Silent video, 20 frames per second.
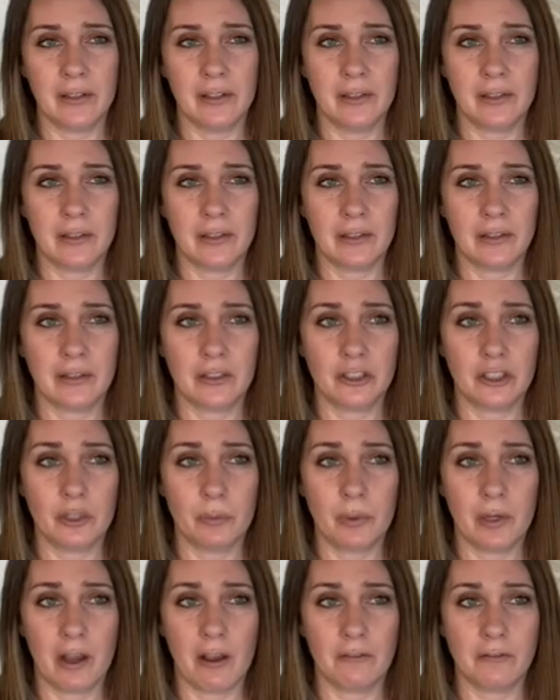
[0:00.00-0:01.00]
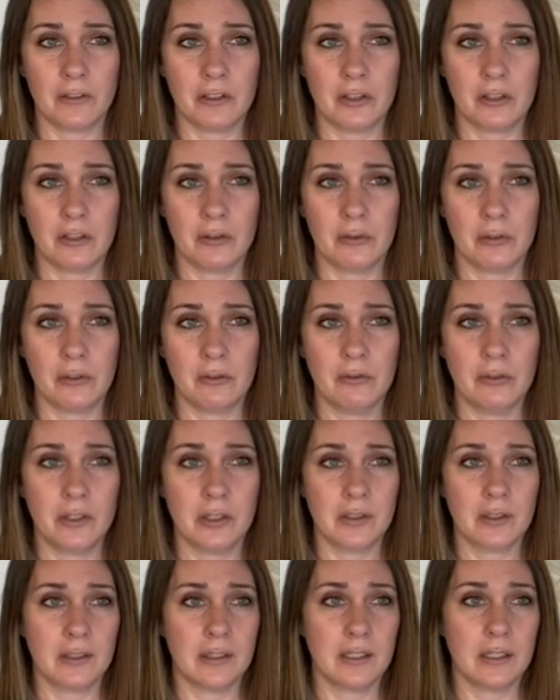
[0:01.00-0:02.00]
gonna ship it off to you, and you
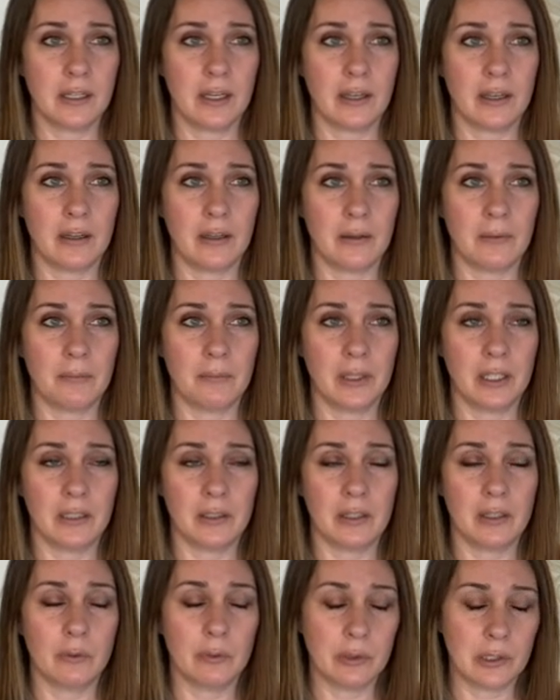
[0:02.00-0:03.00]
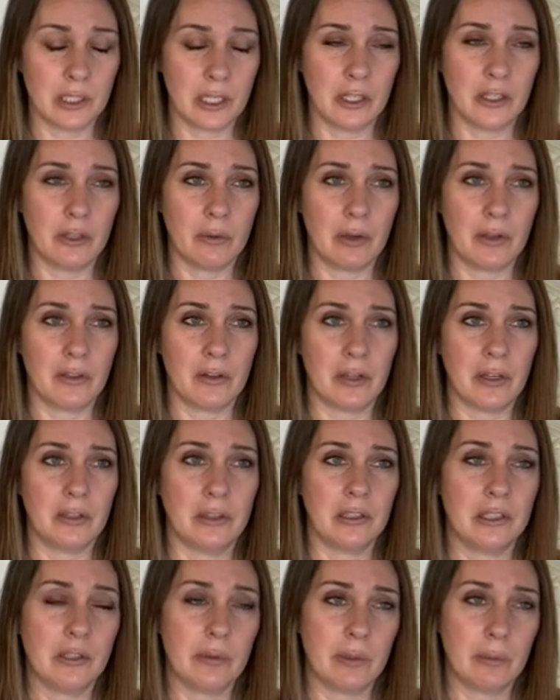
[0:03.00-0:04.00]
just, it will tell you on there how
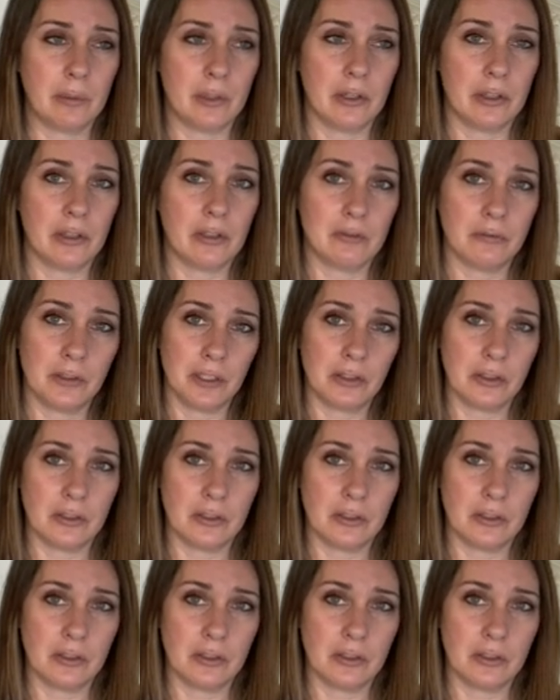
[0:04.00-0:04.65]
to do it, but you're gonna flush